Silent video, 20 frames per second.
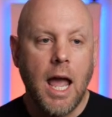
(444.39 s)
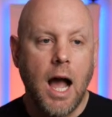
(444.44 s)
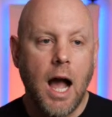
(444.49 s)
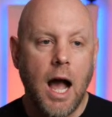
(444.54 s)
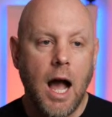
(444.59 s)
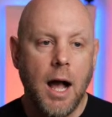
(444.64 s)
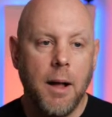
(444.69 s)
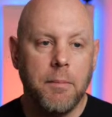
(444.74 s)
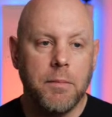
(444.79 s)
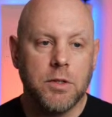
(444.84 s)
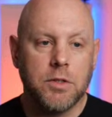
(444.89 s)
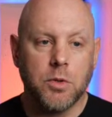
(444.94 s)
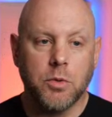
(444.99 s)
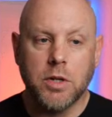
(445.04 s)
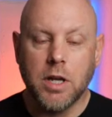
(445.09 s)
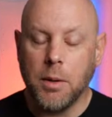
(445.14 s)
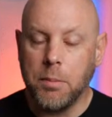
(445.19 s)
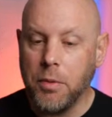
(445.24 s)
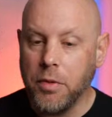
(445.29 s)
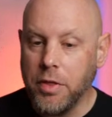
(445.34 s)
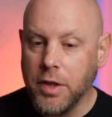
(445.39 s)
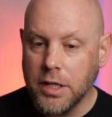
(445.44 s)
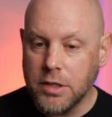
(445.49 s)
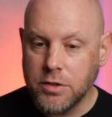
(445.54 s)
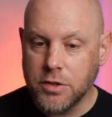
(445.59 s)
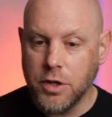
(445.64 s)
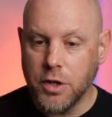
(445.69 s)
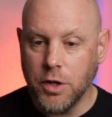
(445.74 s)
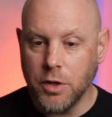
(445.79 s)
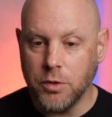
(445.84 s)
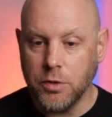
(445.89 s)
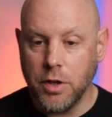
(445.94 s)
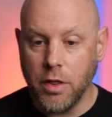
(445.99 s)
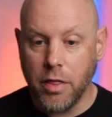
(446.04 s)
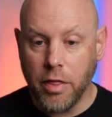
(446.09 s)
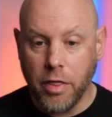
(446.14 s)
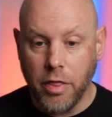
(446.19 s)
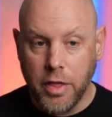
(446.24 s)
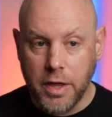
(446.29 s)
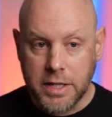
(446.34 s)
So a couple things to note.
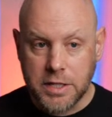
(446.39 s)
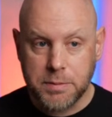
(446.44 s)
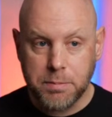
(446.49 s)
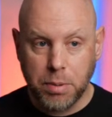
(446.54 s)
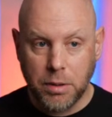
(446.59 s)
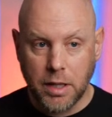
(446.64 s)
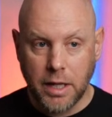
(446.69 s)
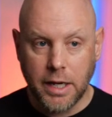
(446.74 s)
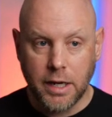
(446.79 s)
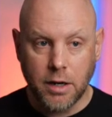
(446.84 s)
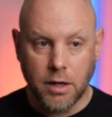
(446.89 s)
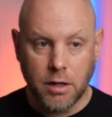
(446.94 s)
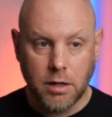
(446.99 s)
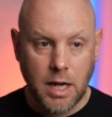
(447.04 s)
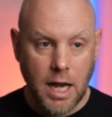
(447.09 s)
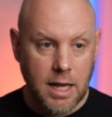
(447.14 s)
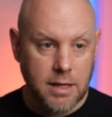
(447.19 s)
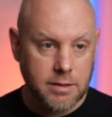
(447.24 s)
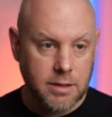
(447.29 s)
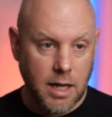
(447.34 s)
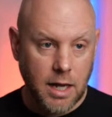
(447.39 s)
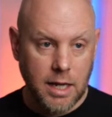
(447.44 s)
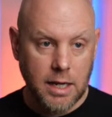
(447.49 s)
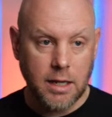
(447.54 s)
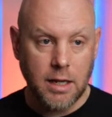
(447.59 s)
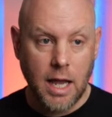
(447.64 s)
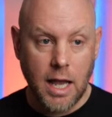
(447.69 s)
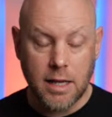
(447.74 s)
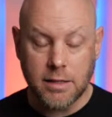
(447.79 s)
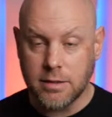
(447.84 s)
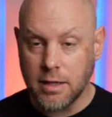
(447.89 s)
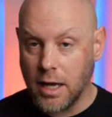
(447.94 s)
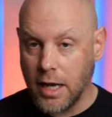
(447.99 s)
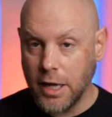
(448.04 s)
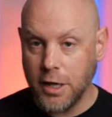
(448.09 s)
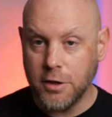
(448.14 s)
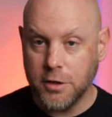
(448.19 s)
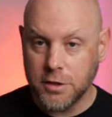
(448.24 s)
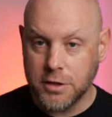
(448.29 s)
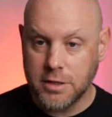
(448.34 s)
This player, as I
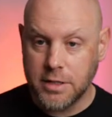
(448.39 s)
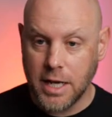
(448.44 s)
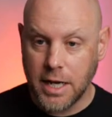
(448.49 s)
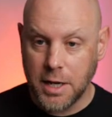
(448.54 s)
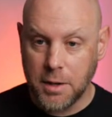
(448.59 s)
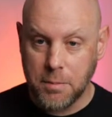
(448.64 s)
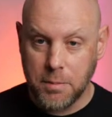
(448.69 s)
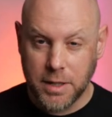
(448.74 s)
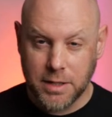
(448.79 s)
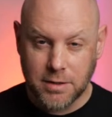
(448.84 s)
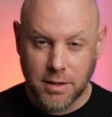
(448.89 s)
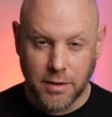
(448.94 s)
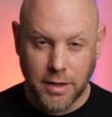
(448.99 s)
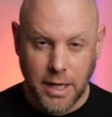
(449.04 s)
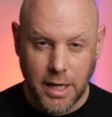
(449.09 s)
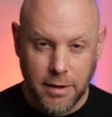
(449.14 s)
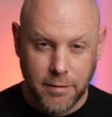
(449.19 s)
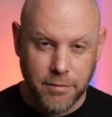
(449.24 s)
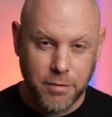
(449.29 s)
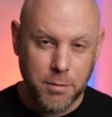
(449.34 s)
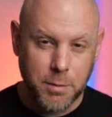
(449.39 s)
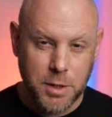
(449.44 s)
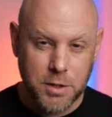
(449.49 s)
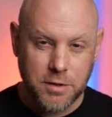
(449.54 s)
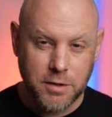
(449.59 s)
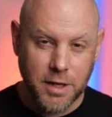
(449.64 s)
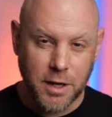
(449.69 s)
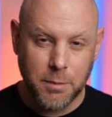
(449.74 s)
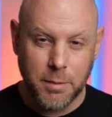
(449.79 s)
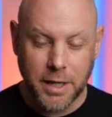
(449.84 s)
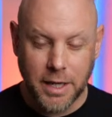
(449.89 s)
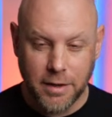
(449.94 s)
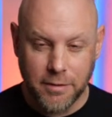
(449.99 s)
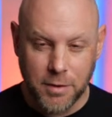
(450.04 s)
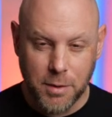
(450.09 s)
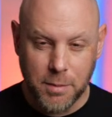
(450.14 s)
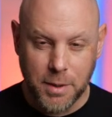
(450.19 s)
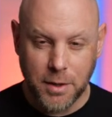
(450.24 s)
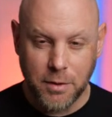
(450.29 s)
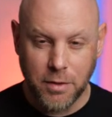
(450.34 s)
understand it, based on the information that I've been
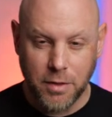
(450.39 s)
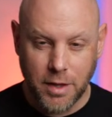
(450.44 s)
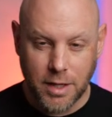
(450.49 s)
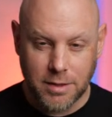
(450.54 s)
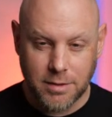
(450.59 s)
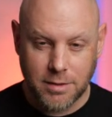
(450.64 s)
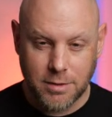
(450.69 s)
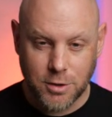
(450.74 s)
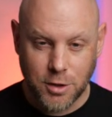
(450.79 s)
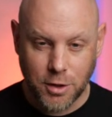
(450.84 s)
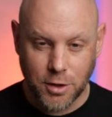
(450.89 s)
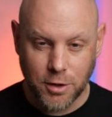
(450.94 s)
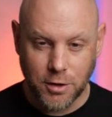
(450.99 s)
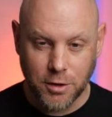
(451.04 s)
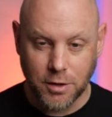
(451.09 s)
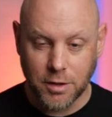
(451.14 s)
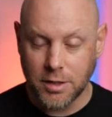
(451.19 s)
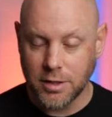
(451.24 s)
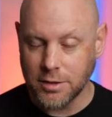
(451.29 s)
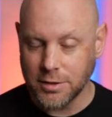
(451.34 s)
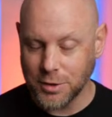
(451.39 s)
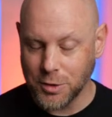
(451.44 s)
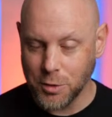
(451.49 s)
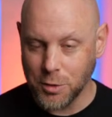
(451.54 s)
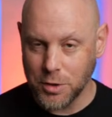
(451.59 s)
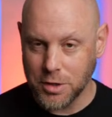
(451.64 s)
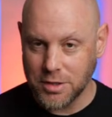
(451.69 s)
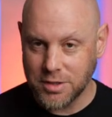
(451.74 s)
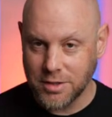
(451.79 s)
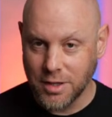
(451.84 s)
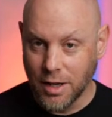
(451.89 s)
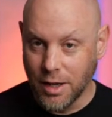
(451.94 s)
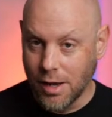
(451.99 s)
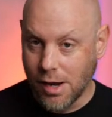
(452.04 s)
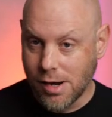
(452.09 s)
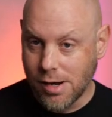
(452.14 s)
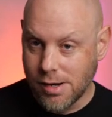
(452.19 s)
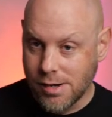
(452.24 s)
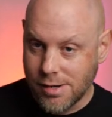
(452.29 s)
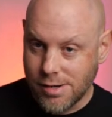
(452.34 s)
given about this turn, because of course,
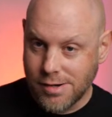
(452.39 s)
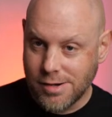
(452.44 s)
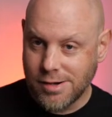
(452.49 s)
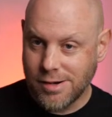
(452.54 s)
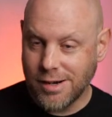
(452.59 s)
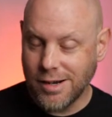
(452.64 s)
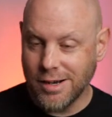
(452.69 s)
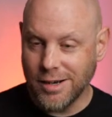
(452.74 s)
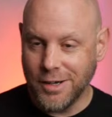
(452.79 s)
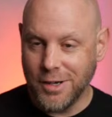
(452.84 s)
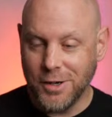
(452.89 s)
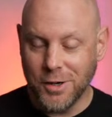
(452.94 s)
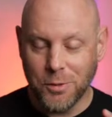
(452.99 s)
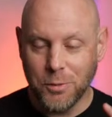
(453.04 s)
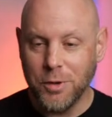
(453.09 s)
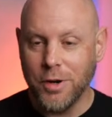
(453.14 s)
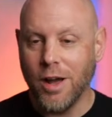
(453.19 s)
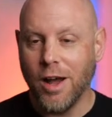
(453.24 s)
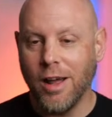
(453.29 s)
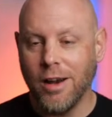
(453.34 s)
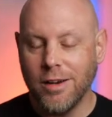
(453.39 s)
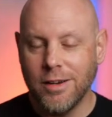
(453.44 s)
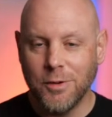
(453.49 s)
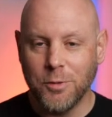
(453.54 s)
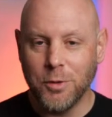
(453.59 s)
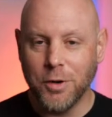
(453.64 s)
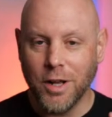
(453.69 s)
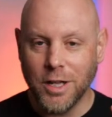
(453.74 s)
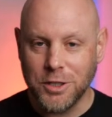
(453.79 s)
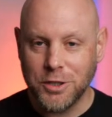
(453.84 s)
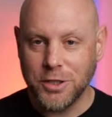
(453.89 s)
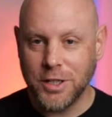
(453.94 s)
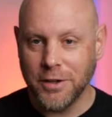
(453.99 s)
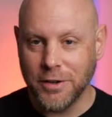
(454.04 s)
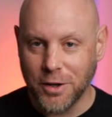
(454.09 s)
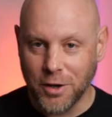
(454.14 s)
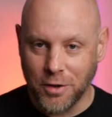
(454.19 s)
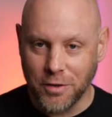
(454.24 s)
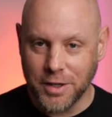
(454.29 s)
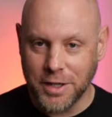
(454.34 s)
you know, we're not
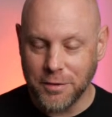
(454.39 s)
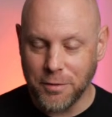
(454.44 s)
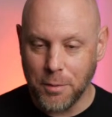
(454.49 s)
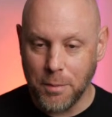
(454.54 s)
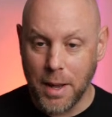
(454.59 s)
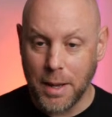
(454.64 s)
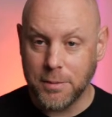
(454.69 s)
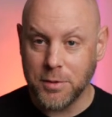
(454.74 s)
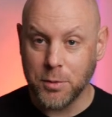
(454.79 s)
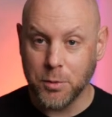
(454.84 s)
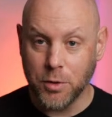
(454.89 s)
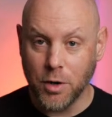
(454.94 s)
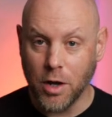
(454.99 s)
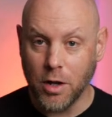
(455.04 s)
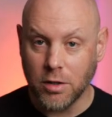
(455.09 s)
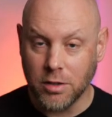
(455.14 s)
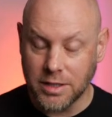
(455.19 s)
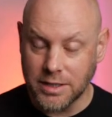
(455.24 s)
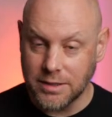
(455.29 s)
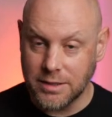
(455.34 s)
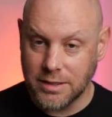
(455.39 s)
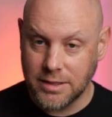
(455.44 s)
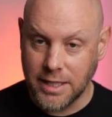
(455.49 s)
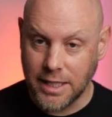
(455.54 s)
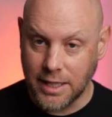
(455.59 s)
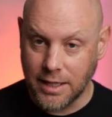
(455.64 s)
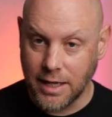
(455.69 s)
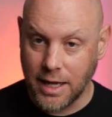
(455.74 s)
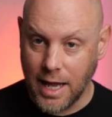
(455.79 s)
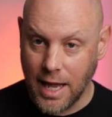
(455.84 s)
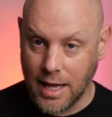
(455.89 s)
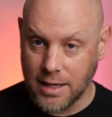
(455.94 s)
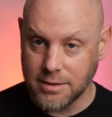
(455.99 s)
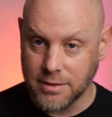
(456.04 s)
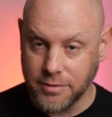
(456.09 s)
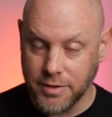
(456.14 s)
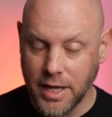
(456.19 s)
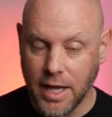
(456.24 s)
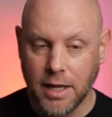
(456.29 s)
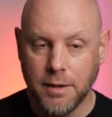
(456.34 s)
sharing all the different maps and we're not all in sync as
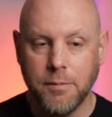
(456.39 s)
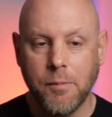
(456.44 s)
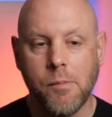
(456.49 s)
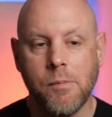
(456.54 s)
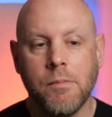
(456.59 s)
of yet.